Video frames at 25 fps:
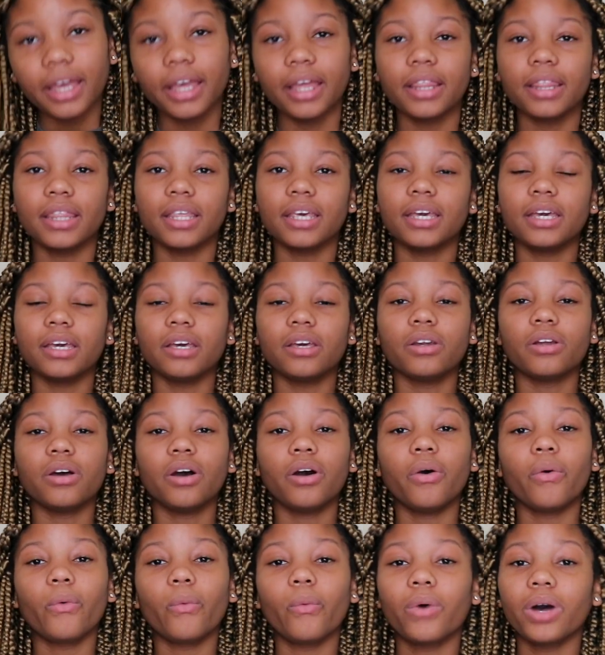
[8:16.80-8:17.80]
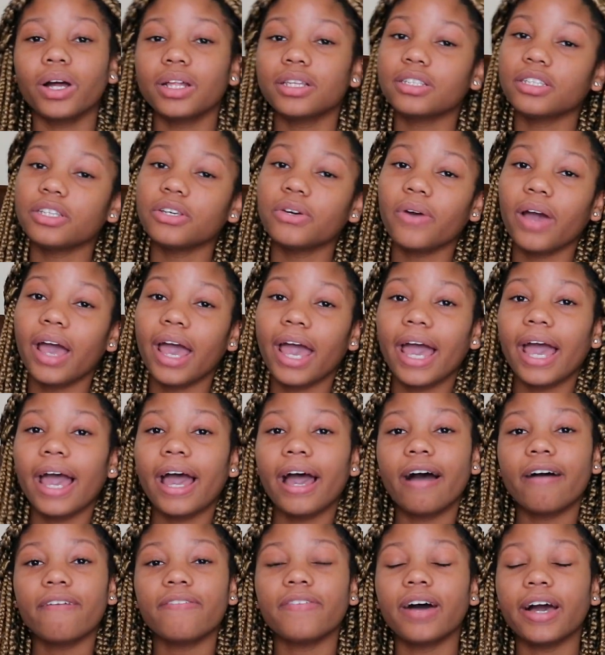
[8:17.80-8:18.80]
And then once you
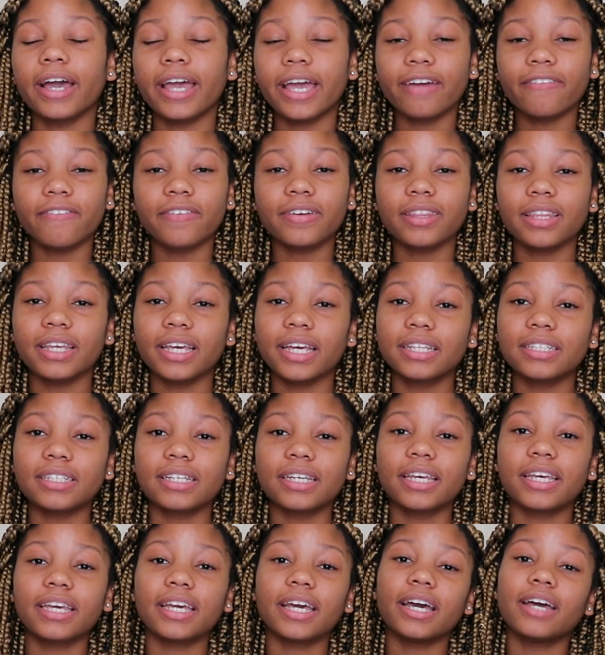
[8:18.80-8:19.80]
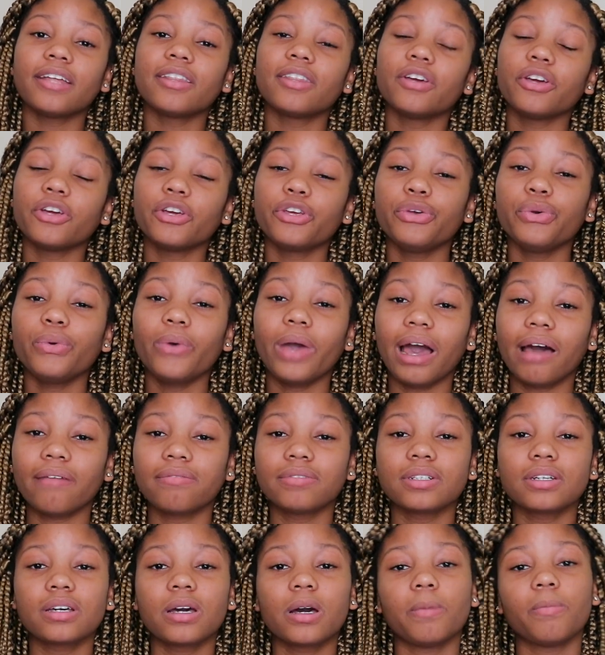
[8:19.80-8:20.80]
have everything together, you
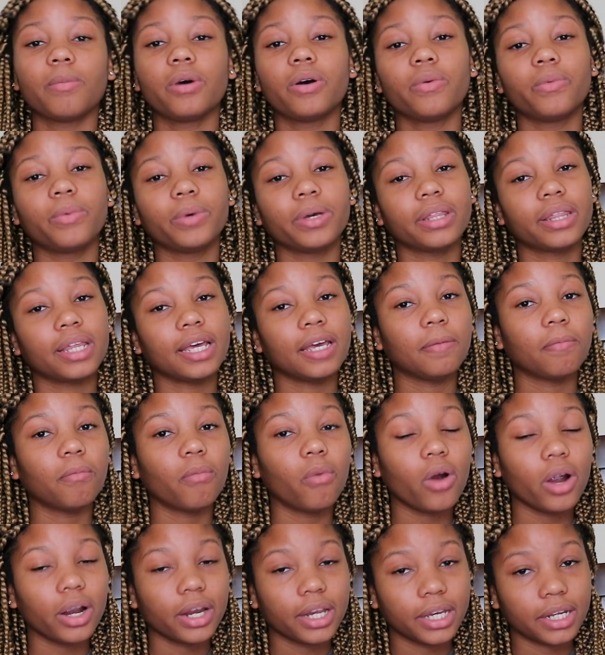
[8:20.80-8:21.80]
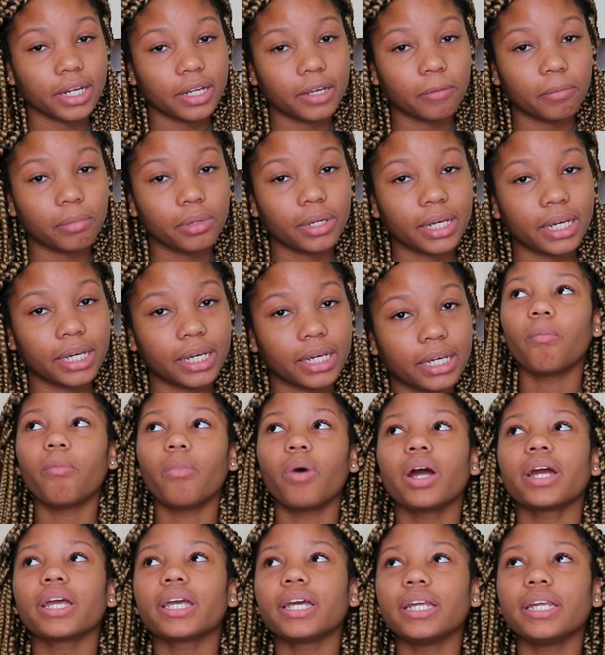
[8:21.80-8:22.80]
have to come up with a marketing plan.
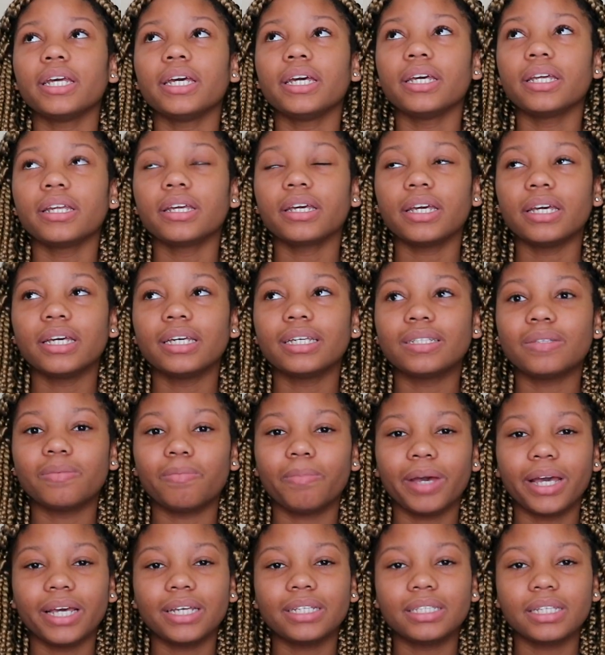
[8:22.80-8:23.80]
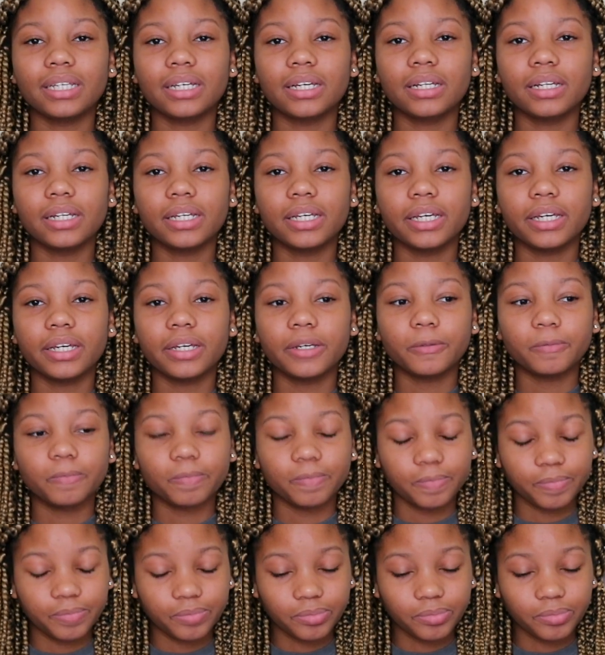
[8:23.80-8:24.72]
Marketing is basically